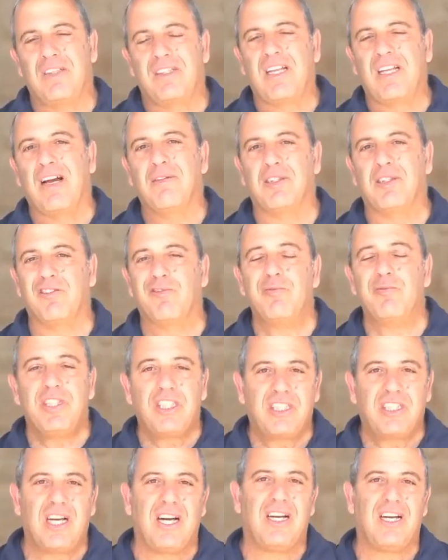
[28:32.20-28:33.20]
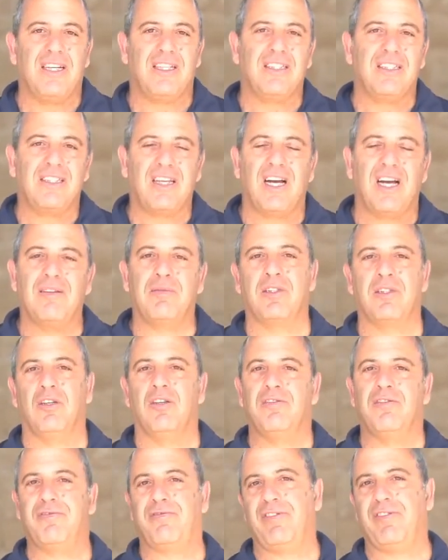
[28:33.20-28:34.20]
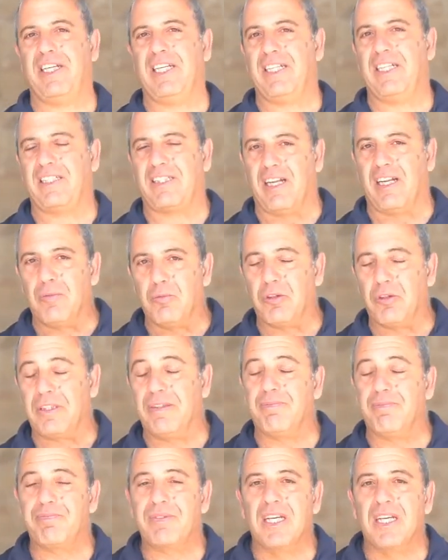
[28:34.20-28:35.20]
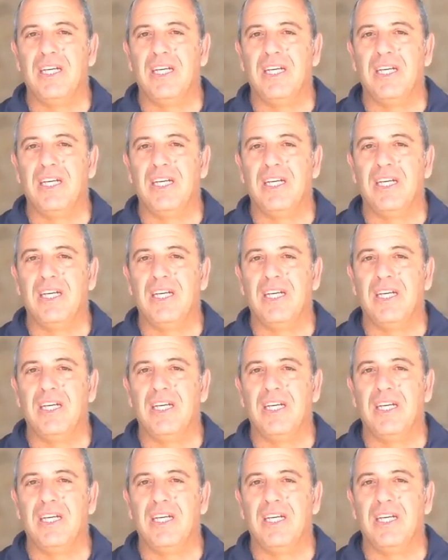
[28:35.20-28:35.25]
times of Mishnah and times of Talmud.